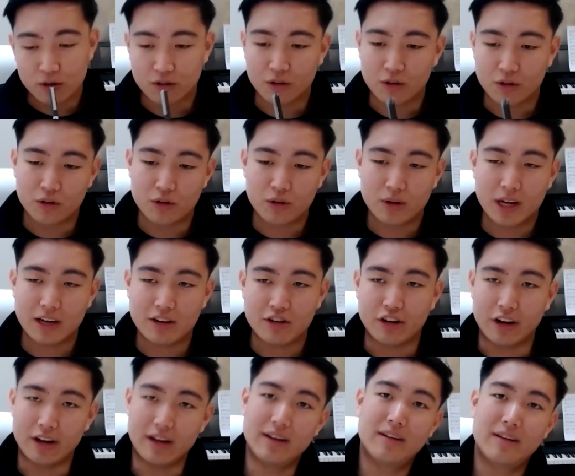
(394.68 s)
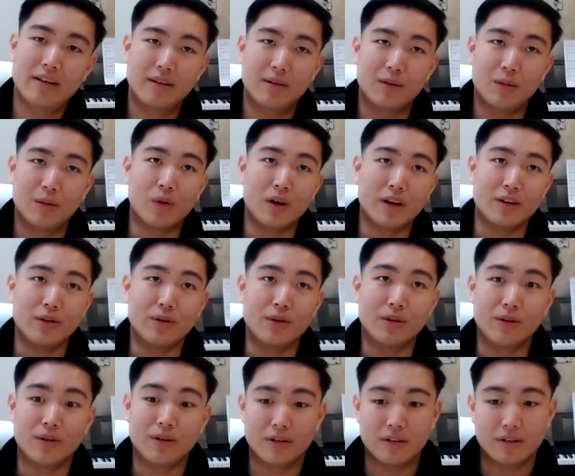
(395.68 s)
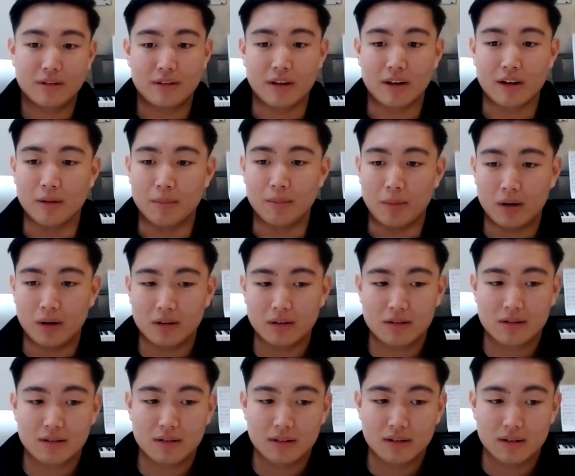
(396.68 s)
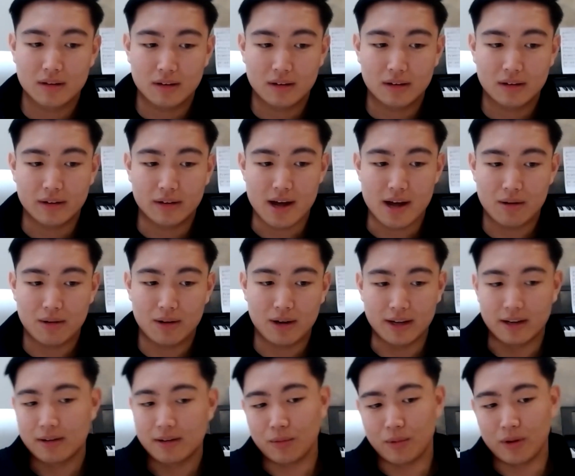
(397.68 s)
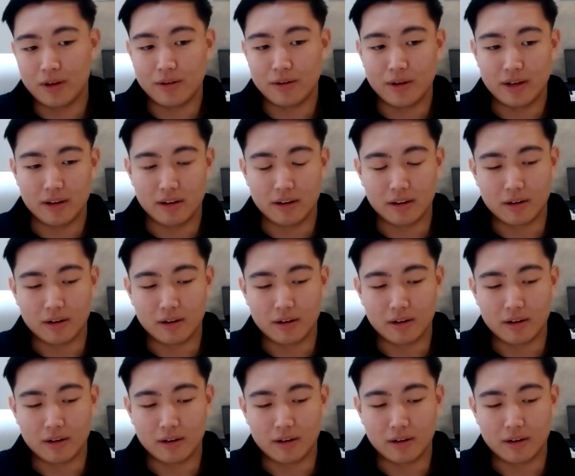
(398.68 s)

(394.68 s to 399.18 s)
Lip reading: do you get jaded when you tick a box now? Like when you hit a